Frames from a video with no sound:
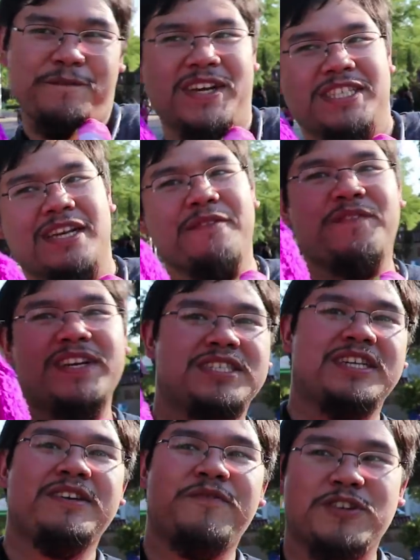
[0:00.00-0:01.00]
Fishing,
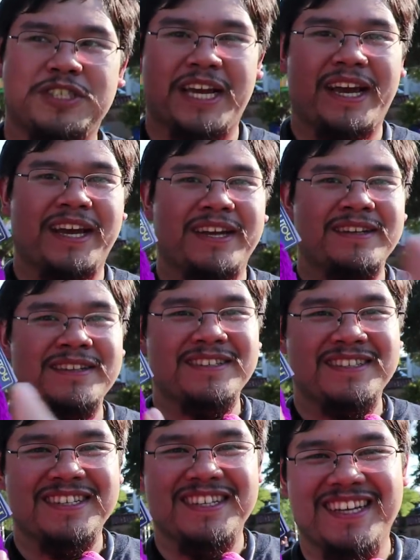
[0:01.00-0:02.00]
fishing for Shan.
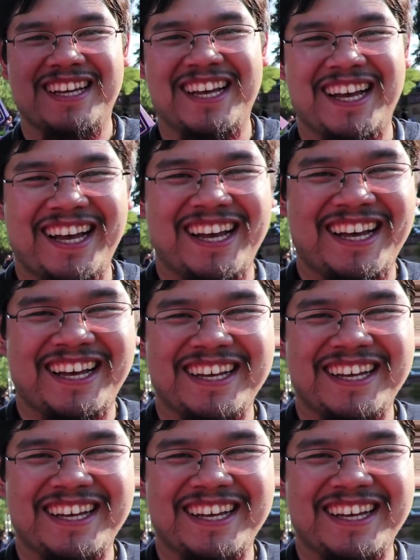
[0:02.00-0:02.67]
My